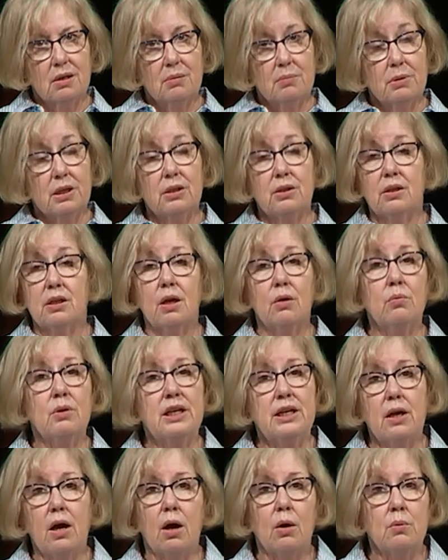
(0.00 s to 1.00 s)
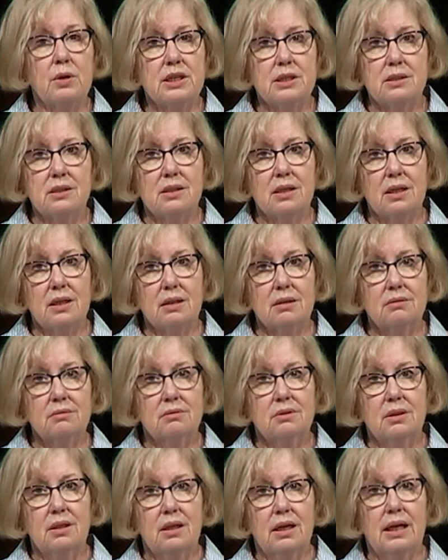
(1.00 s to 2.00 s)
but you know what he always did?
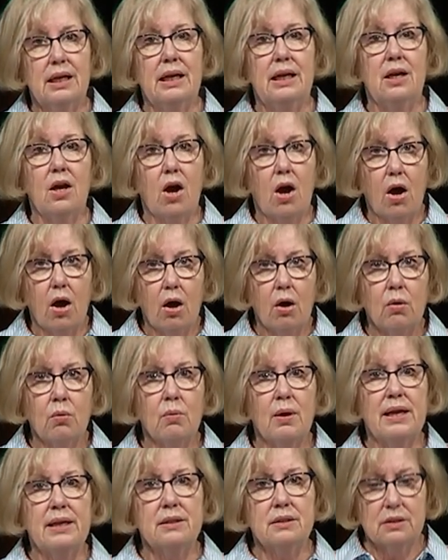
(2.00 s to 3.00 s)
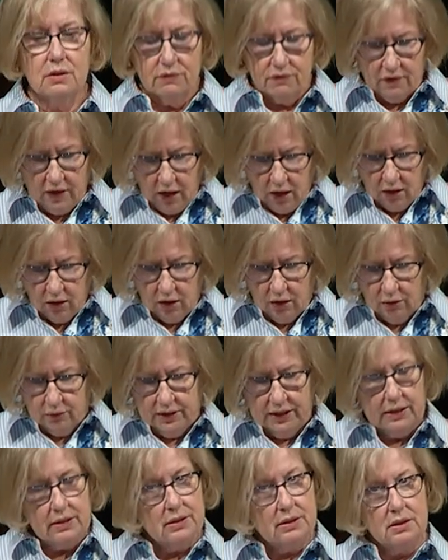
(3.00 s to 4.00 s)
He always
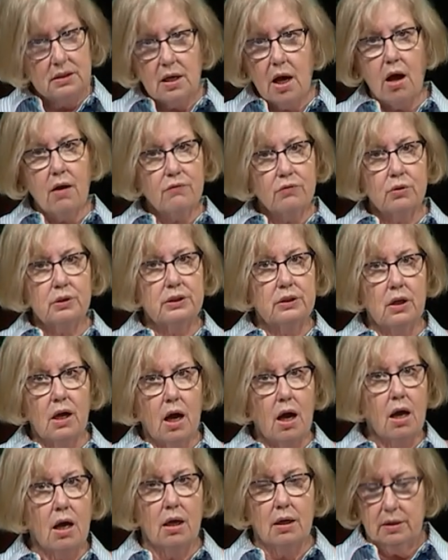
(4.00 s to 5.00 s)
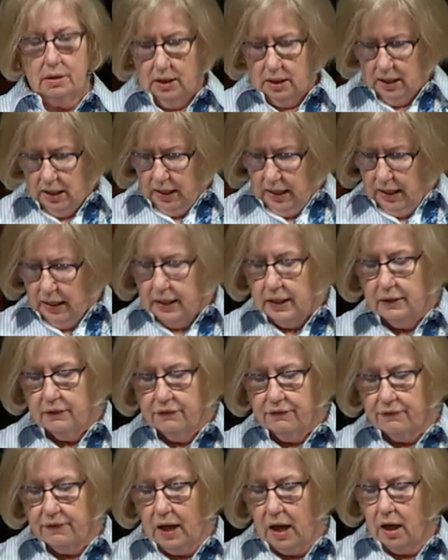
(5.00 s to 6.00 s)
followed his sovereign God. He
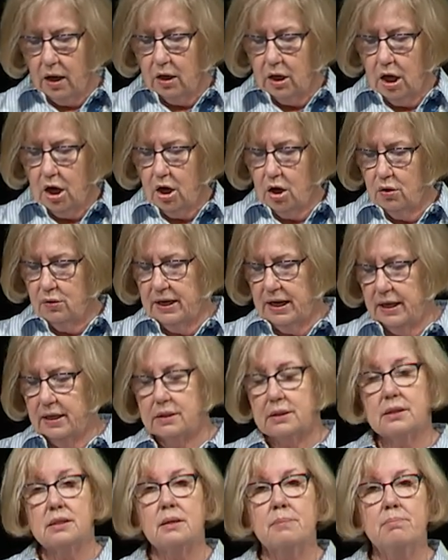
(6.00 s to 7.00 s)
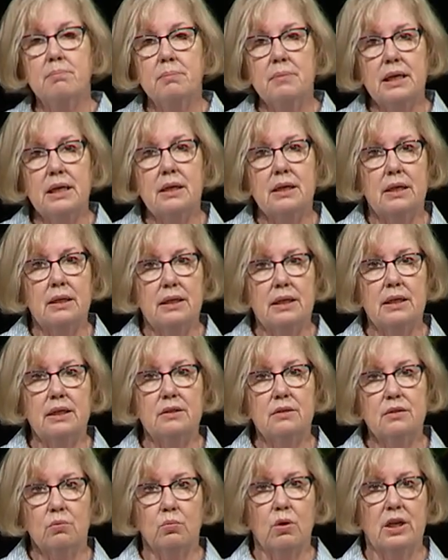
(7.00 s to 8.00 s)
followed and submitted
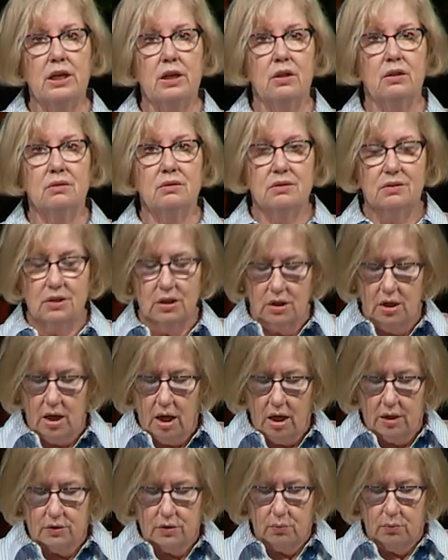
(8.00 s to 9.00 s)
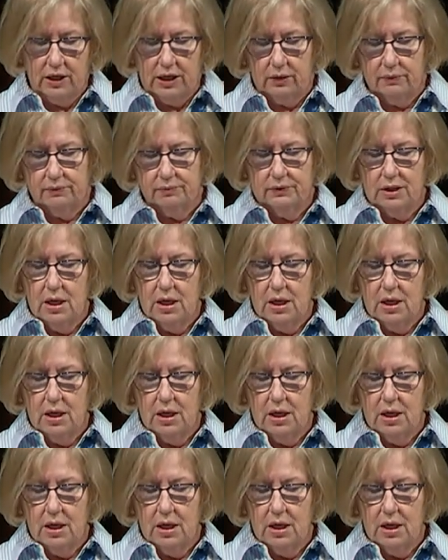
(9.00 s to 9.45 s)
his will to God's will.